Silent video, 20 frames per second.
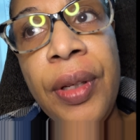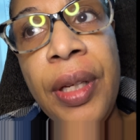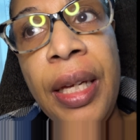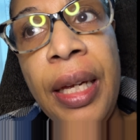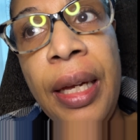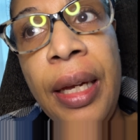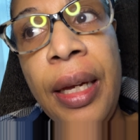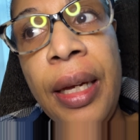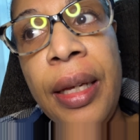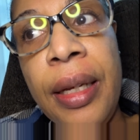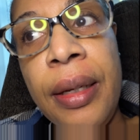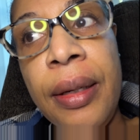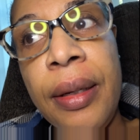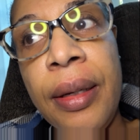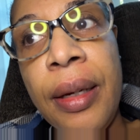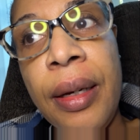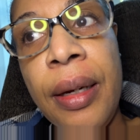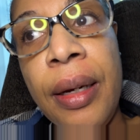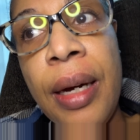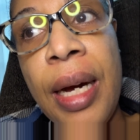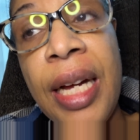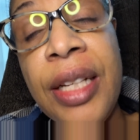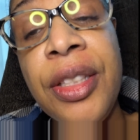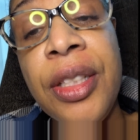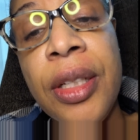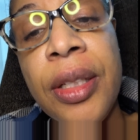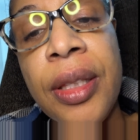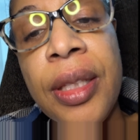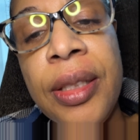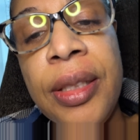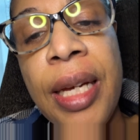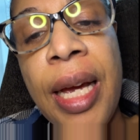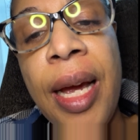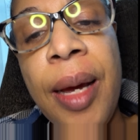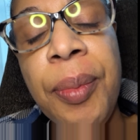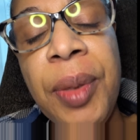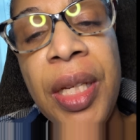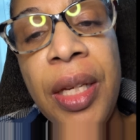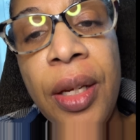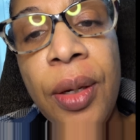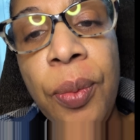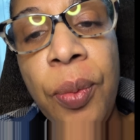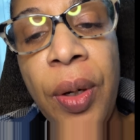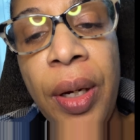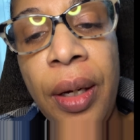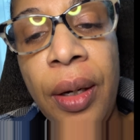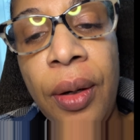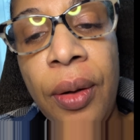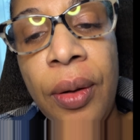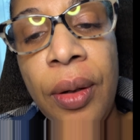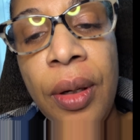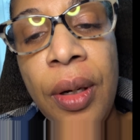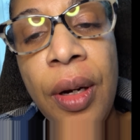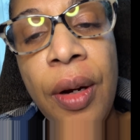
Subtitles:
and I took the time to get well.